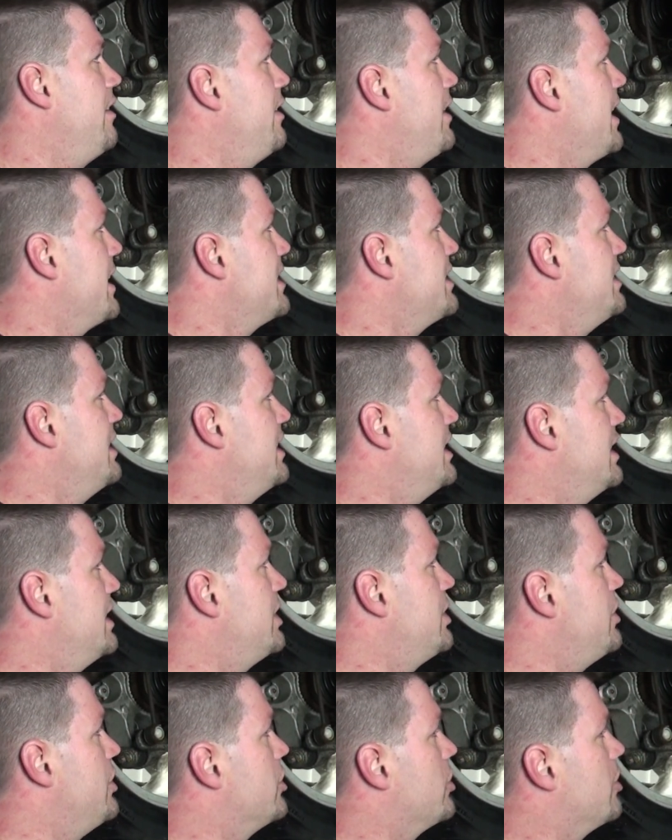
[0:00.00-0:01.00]
next
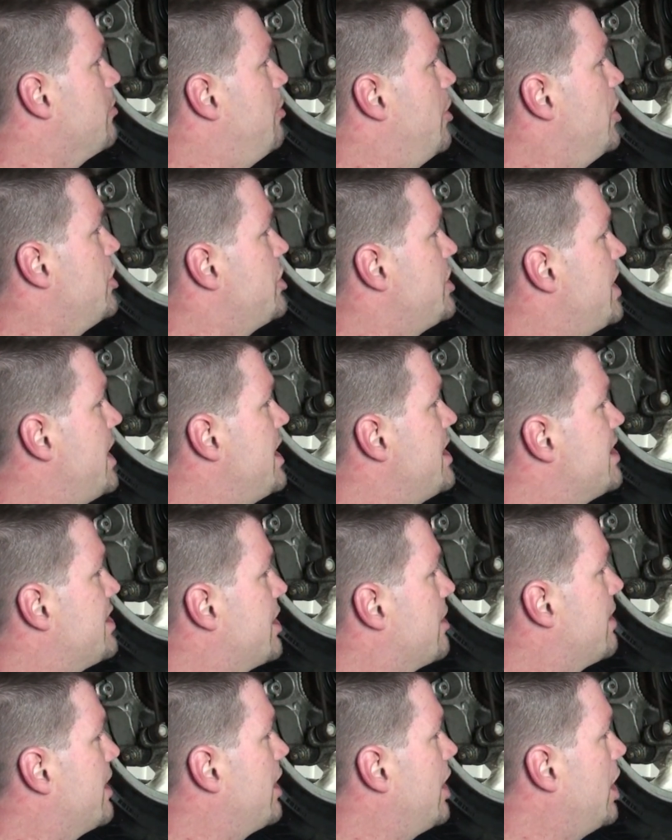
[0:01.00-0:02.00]
is your bushings
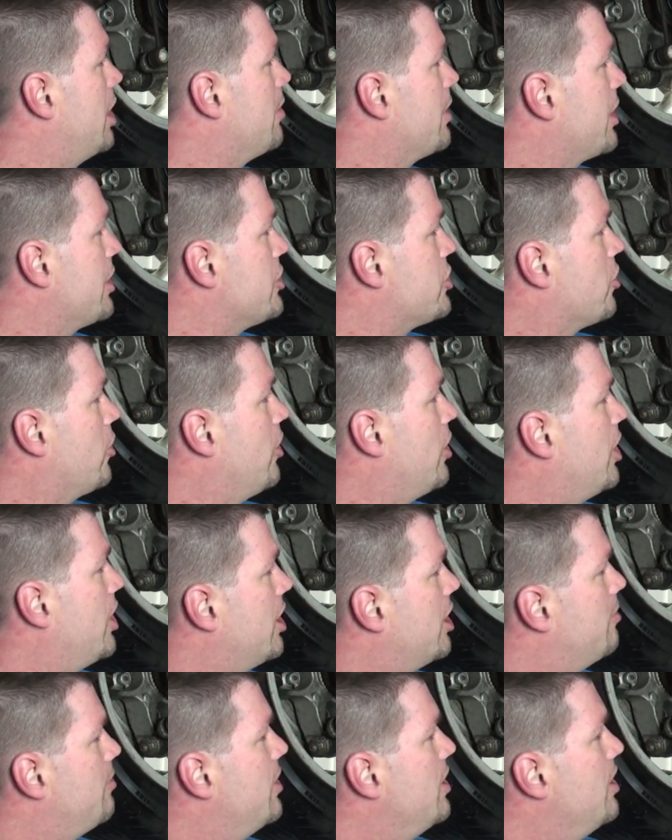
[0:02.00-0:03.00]
that are on the lower control
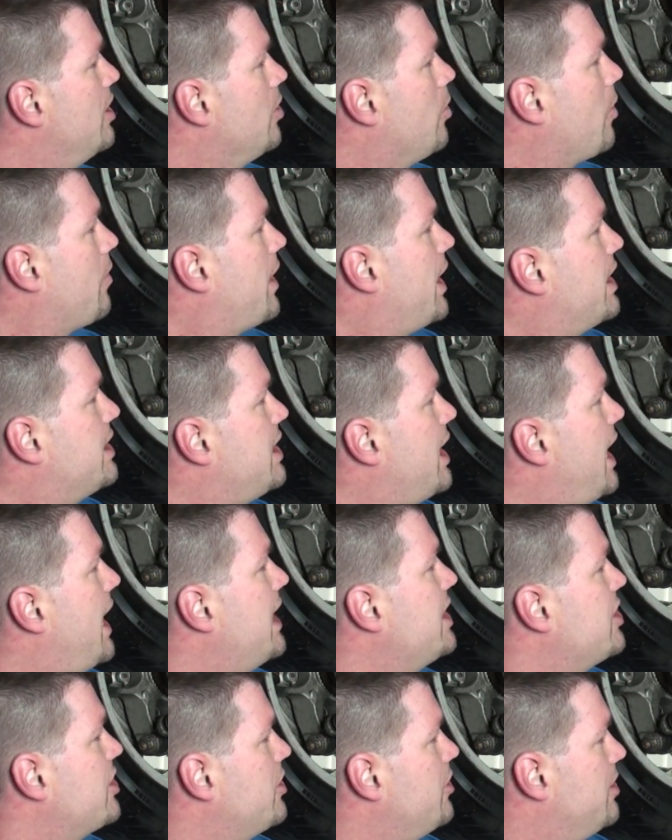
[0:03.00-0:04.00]
arm, where they
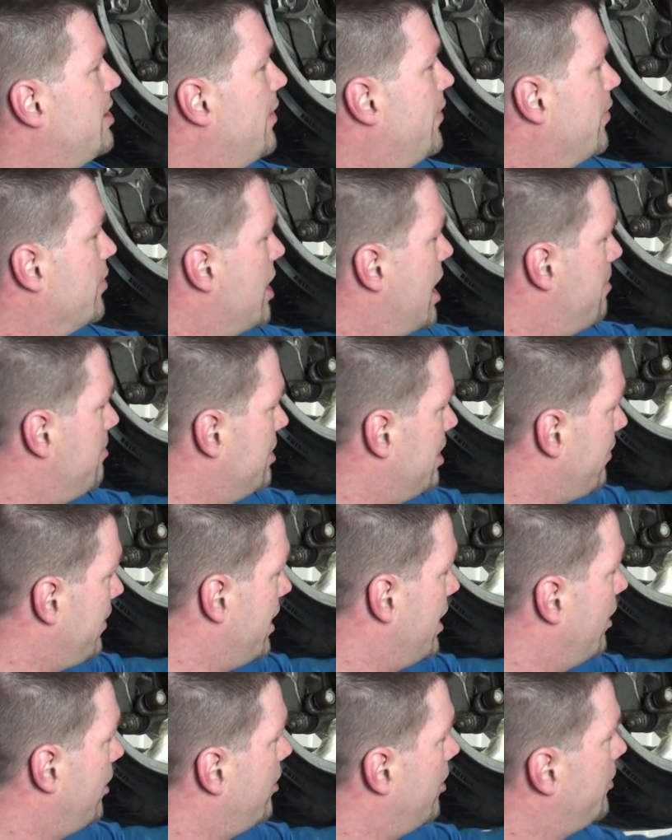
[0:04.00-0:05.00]
attach to the frame of the
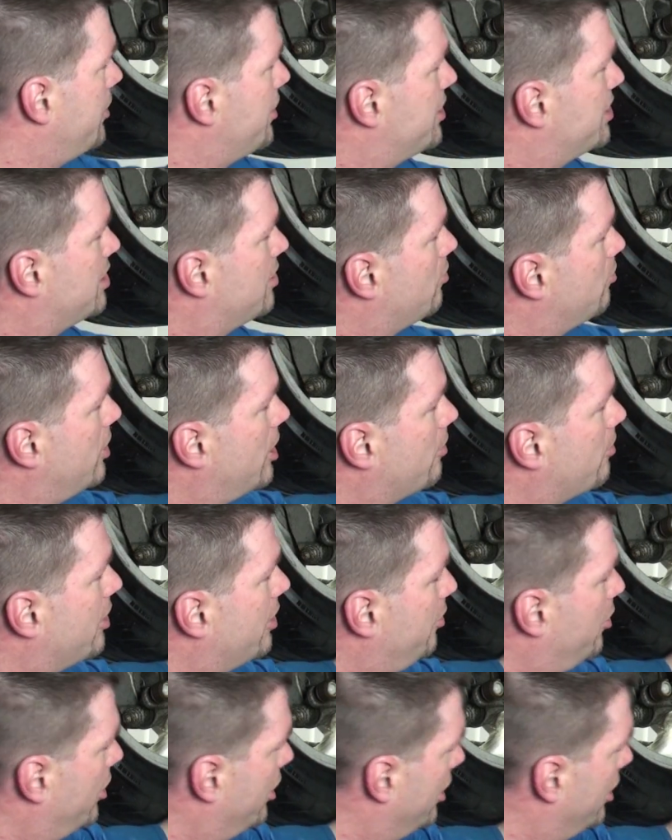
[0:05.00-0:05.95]
vehicle. There's a rearward